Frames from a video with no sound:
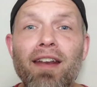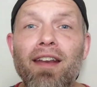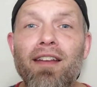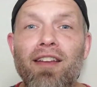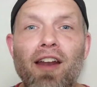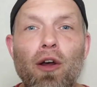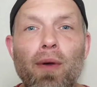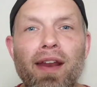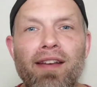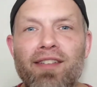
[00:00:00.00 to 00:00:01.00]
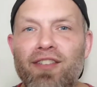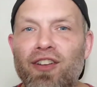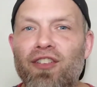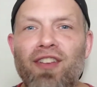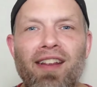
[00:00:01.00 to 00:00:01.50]
And, you know,
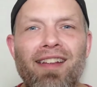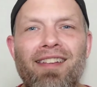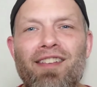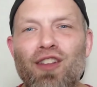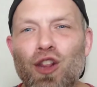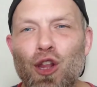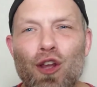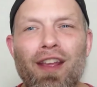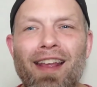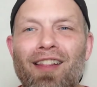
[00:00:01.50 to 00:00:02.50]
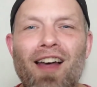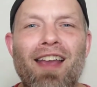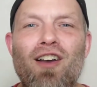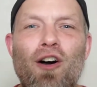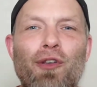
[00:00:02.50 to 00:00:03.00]
it's looking
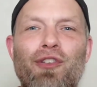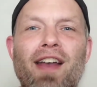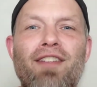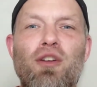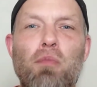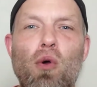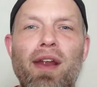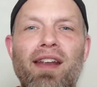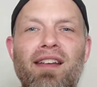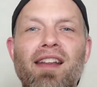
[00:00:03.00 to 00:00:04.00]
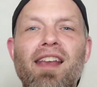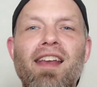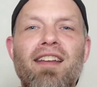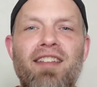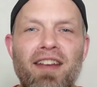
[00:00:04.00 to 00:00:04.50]
like all signs are pointing
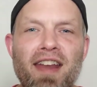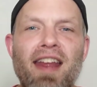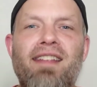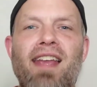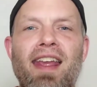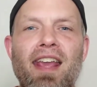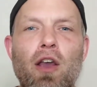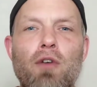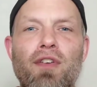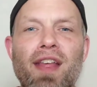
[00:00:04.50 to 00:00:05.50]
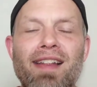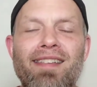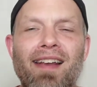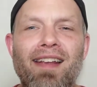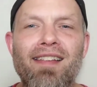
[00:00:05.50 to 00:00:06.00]
to Nick taking over that
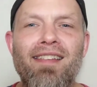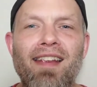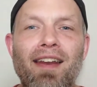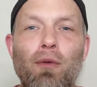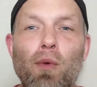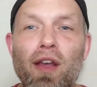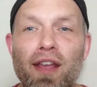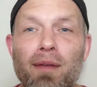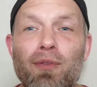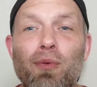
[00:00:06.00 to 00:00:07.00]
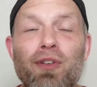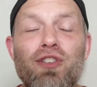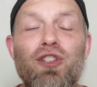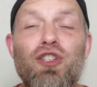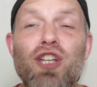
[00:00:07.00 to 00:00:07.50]
second seat in Williams, which
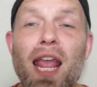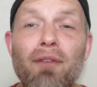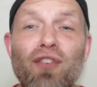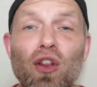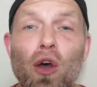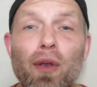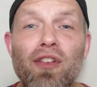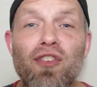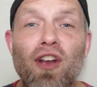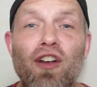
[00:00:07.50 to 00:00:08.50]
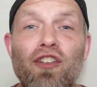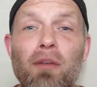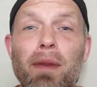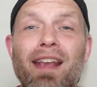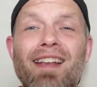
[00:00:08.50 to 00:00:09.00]
is a shame for Logan
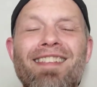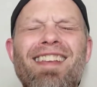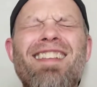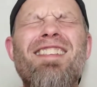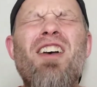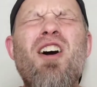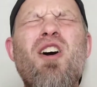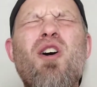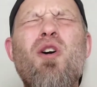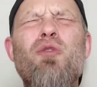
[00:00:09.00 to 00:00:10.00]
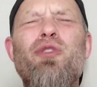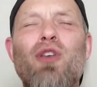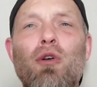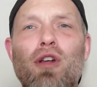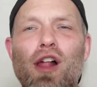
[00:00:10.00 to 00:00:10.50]
Sargeant because he is oh
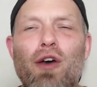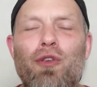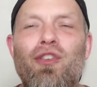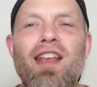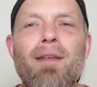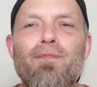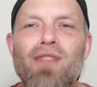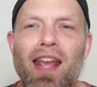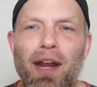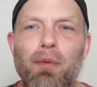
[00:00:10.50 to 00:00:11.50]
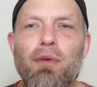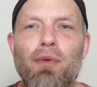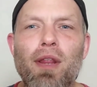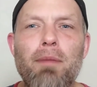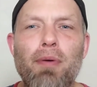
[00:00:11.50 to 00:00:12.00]
so close, and it would
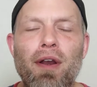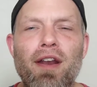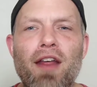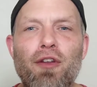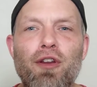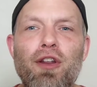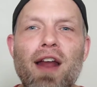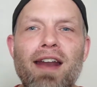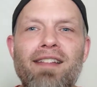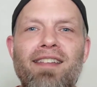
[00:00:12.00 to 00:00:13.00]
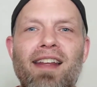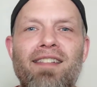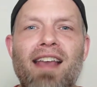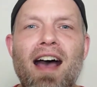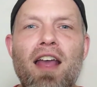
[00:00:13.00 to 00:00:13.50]
really put another United
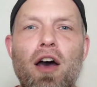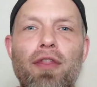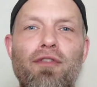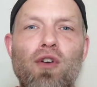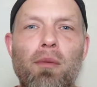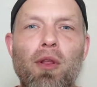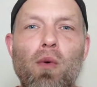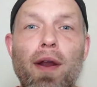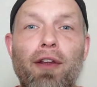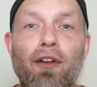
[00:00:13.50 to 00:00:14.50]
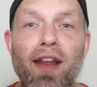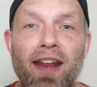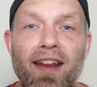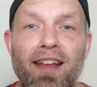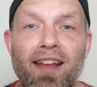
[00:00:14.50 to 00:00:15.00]
States guy on the Formula One
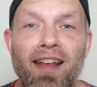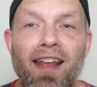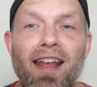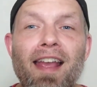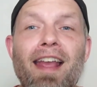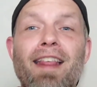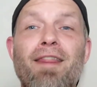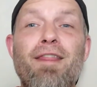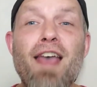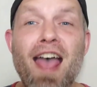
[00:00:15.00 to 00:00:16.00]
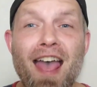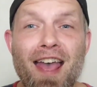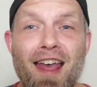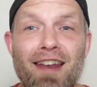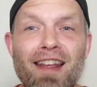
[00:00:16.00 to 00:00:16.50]
grid.
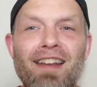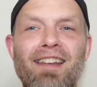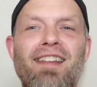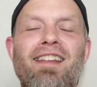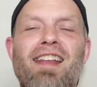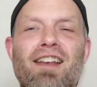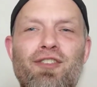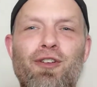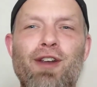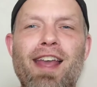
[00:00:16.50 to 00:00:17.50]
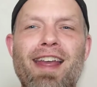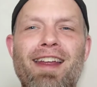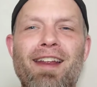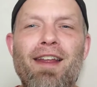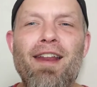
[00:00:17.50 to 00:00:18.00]
Then
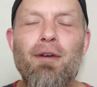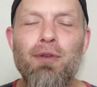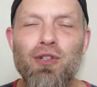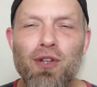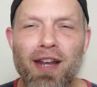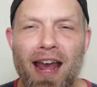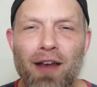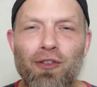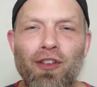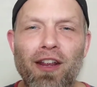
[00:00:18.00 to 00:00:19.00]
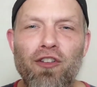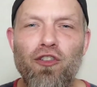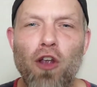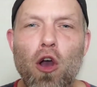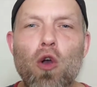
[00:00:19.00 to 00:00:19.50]
yesterday it was announced that
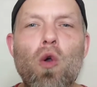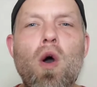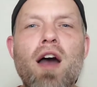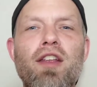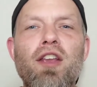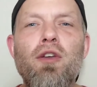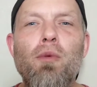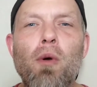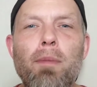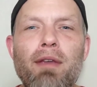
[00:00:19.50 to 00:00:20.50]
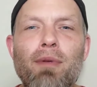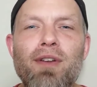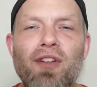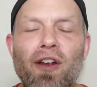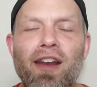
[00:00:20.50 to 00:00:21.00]
Zhou Guanyu will be
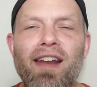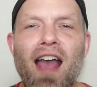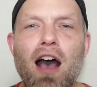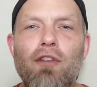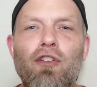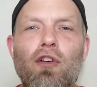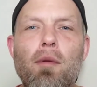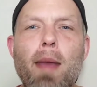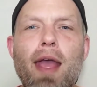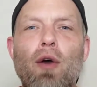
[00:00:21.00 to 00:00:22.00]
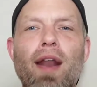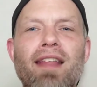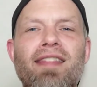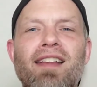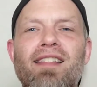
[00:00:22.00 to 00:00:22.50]
returning to Alfa Romeo, and
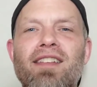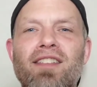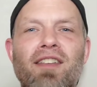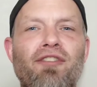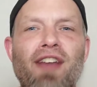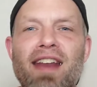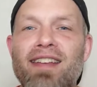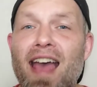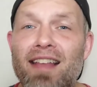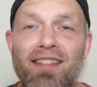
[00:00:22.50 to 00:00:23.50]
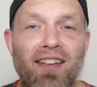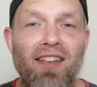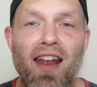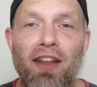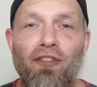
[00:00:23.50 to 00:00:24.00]
I think this is a fantastic
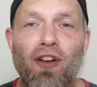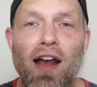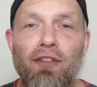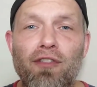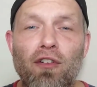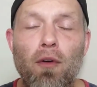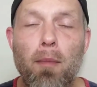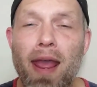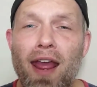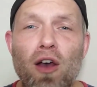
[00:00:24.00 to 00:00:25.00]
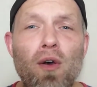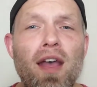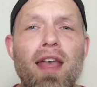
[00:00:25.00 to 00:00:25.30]
signing for Alfa Romeo.